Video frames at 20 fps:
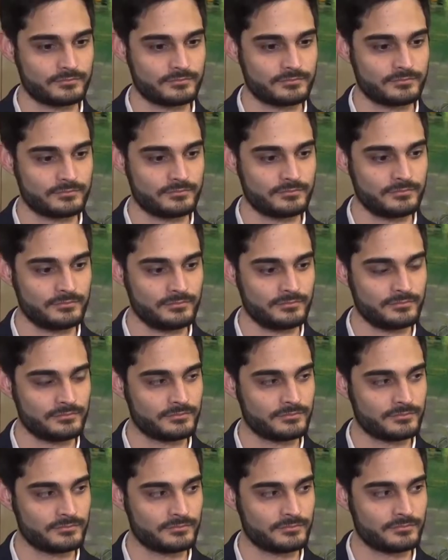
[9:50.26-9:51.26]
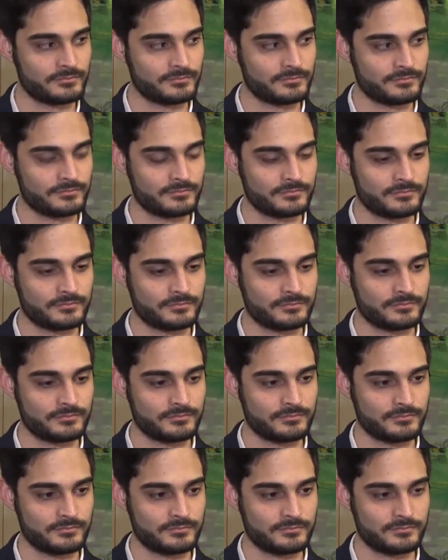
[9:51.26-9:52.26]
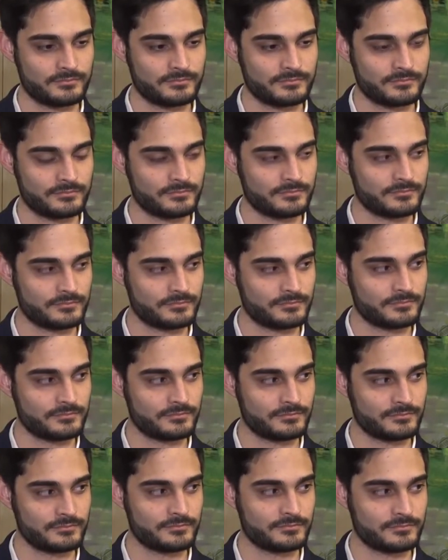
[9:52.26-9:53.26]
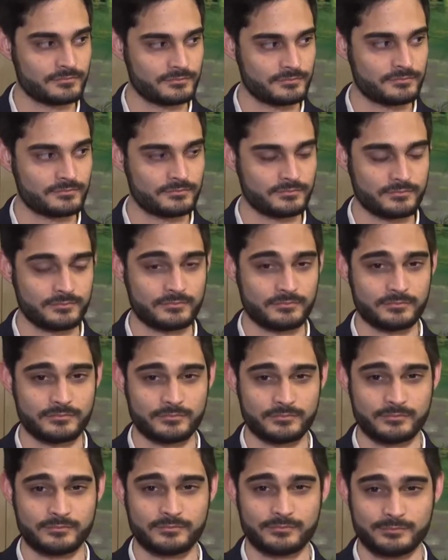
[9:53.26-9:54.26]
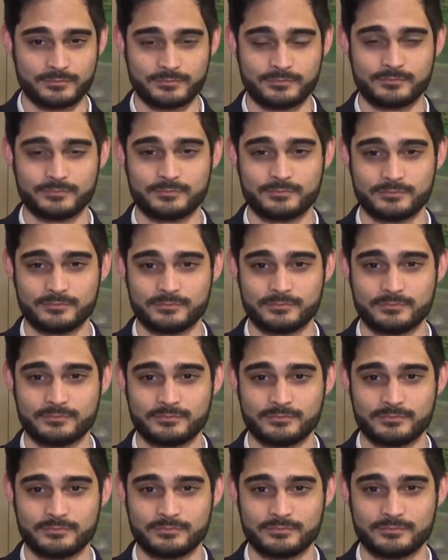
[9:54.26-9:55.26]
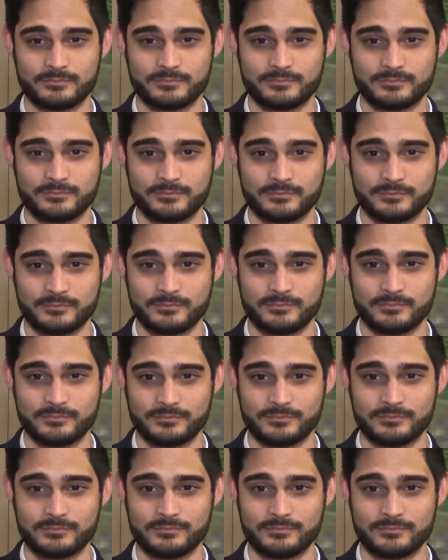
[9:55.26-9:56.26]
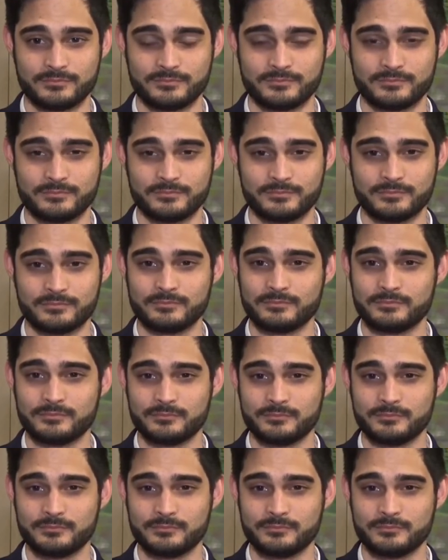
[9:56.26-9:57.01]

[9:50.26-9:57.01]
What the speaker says: The person shown says nothing.